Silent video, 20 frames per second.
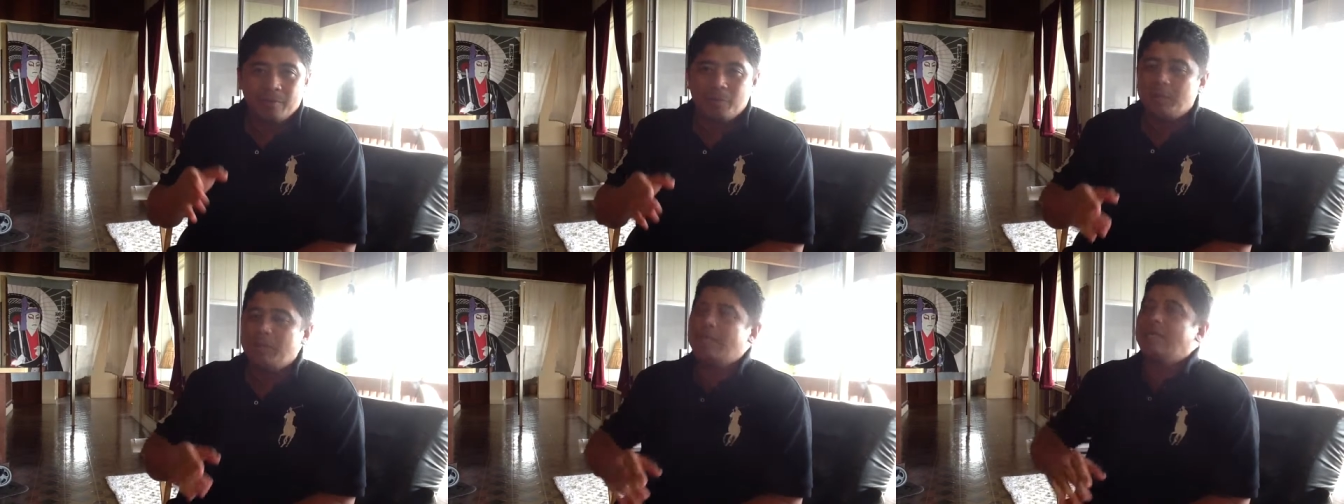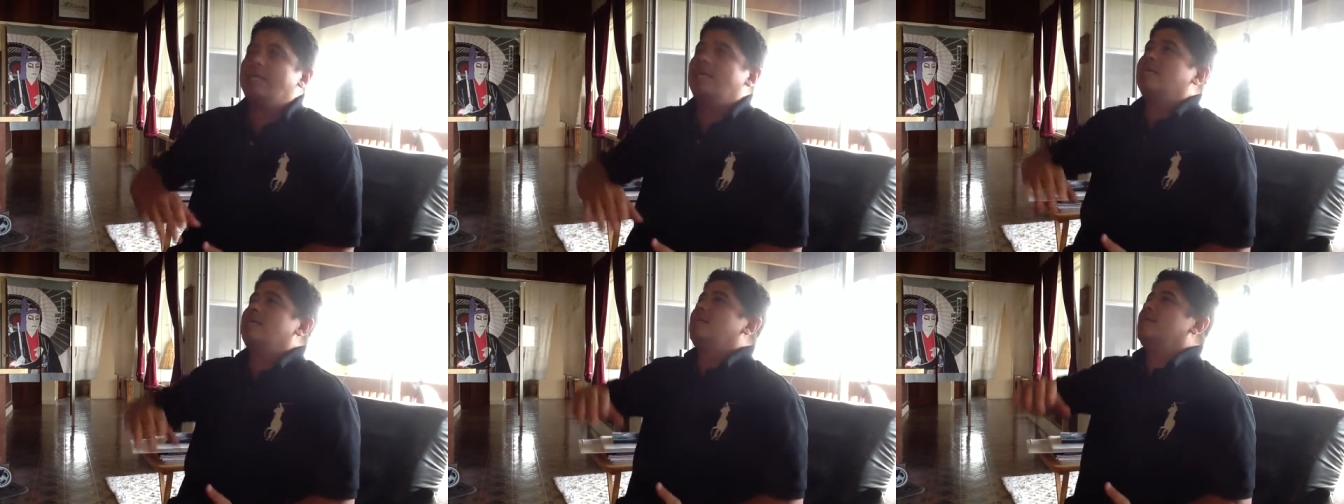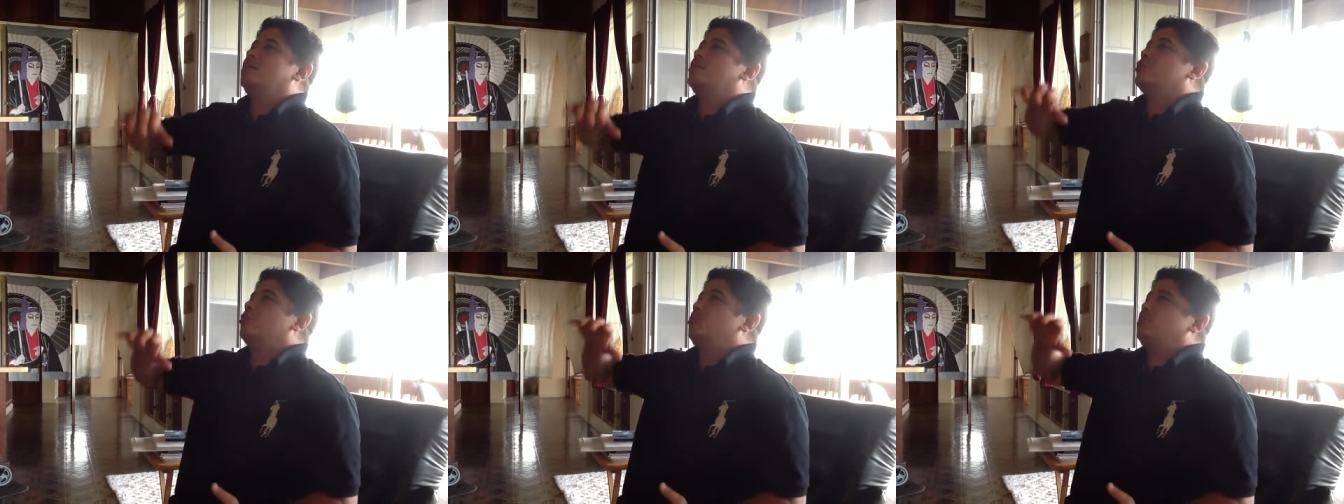
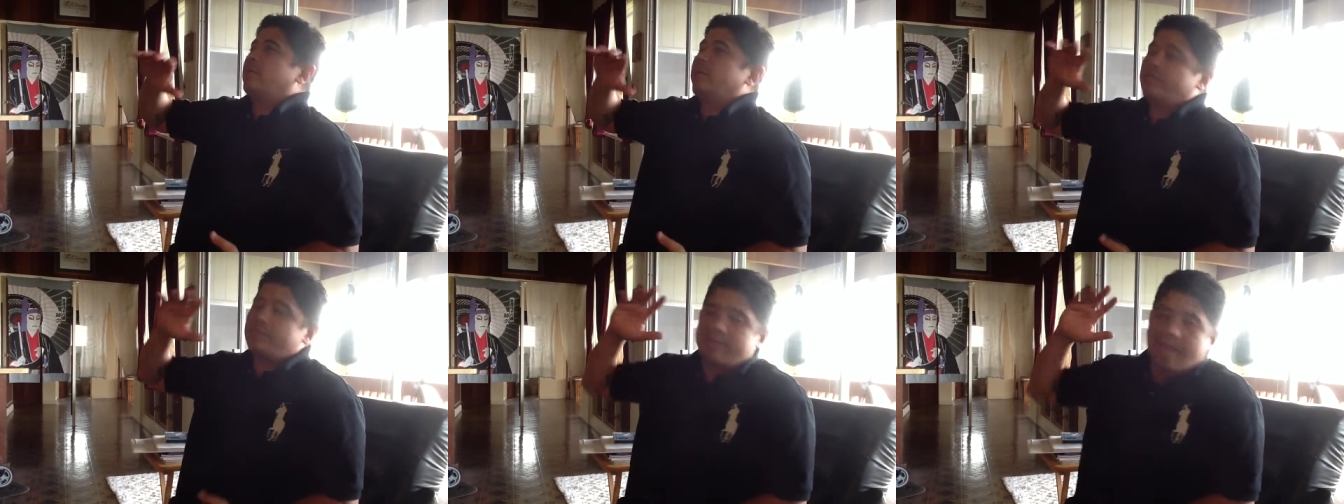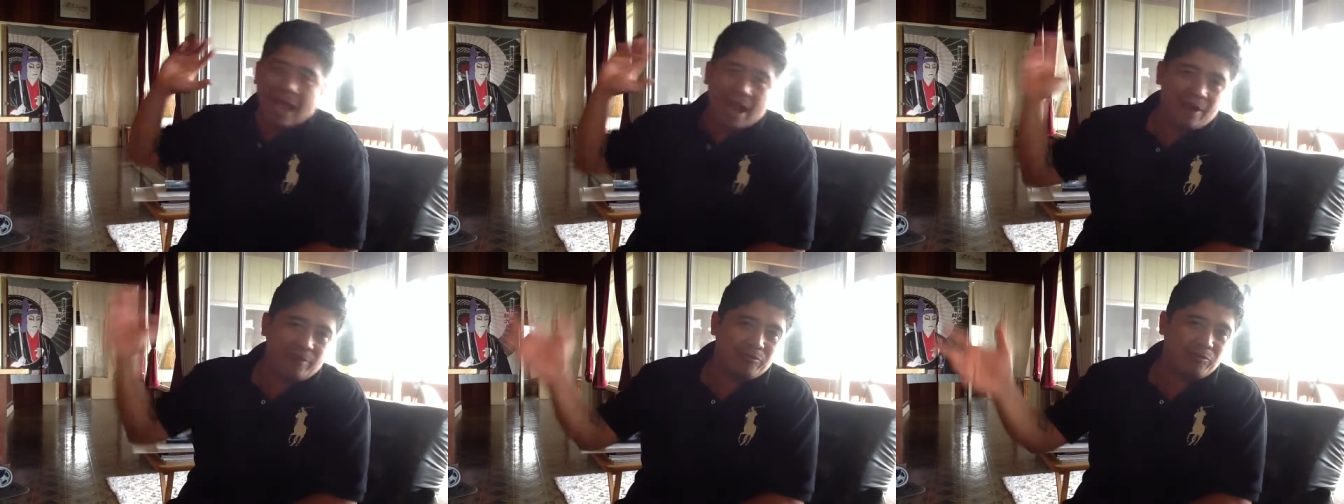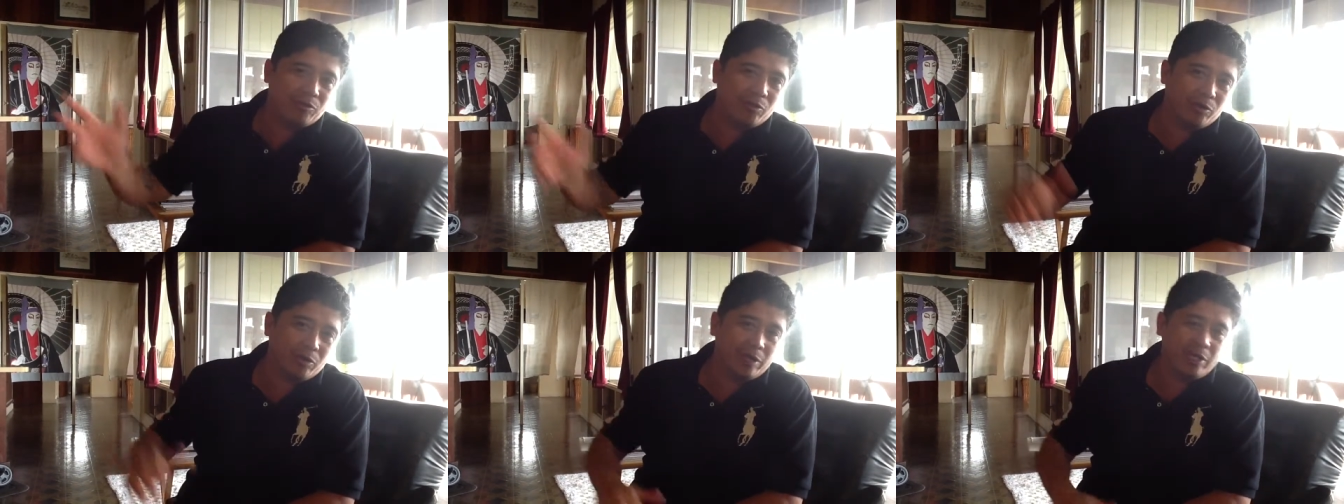He should be
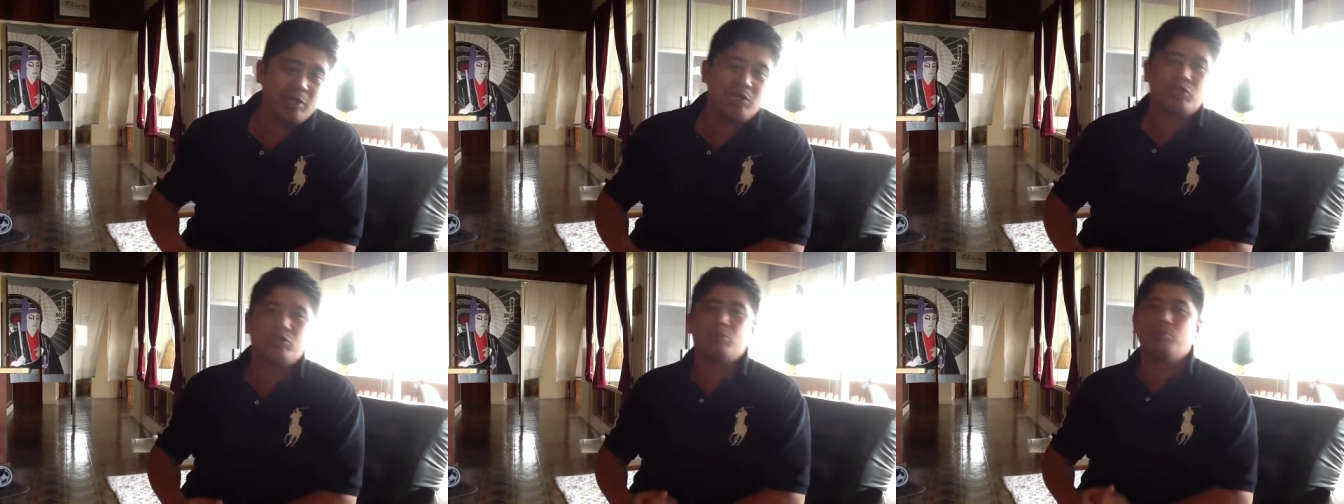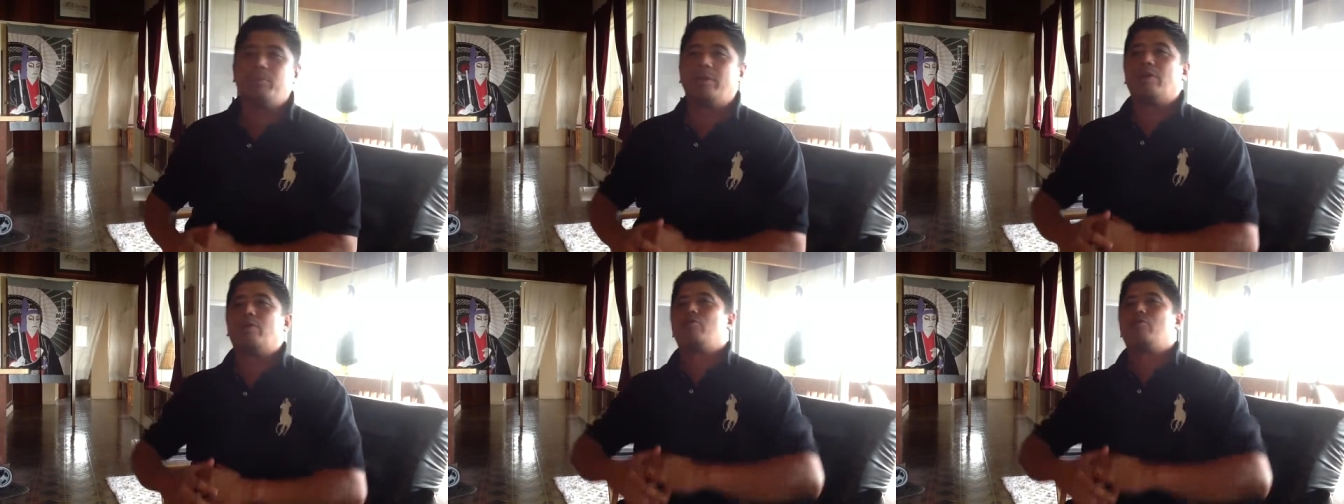thankful. He should be